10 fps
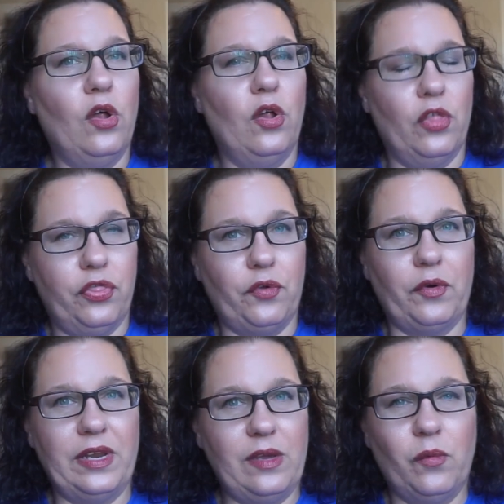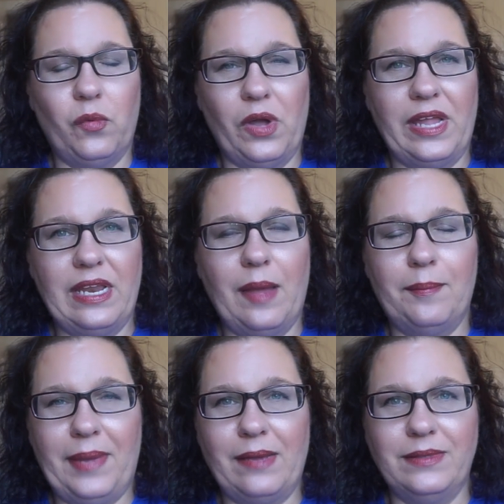31
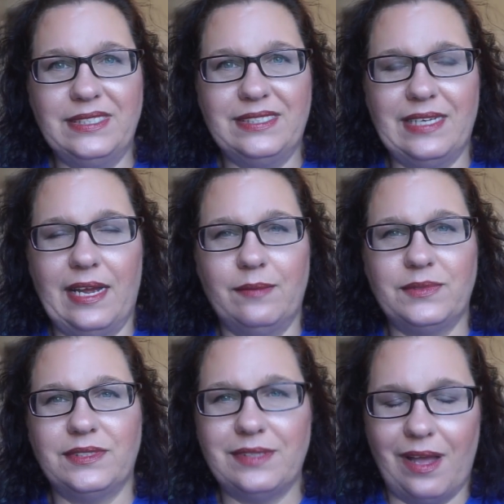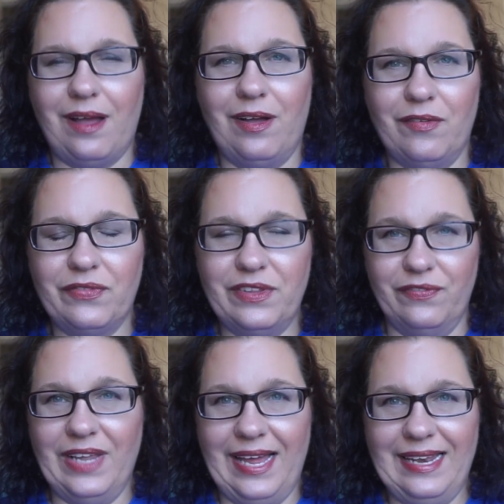baby steps of the
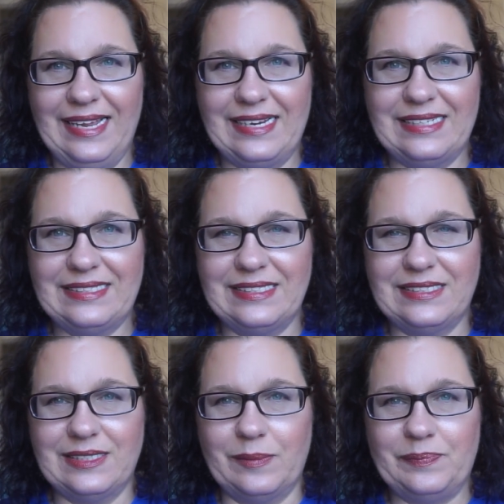FlyLady system.